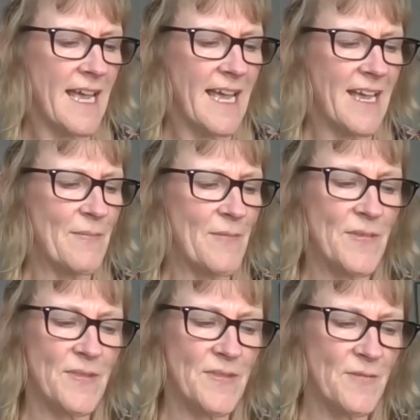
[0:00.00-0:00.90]
And
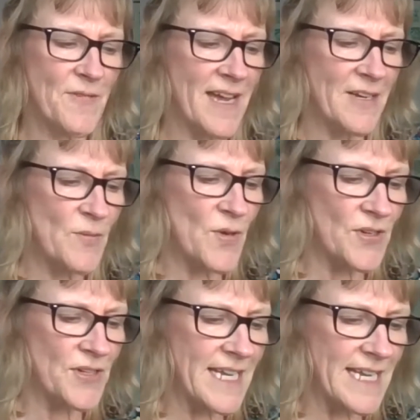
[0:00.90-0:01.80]
the final
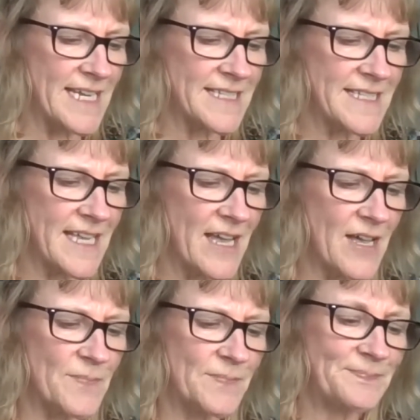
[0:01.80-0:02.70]
one is,
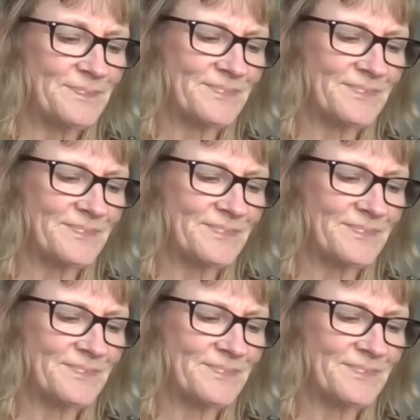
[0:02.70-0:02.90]
the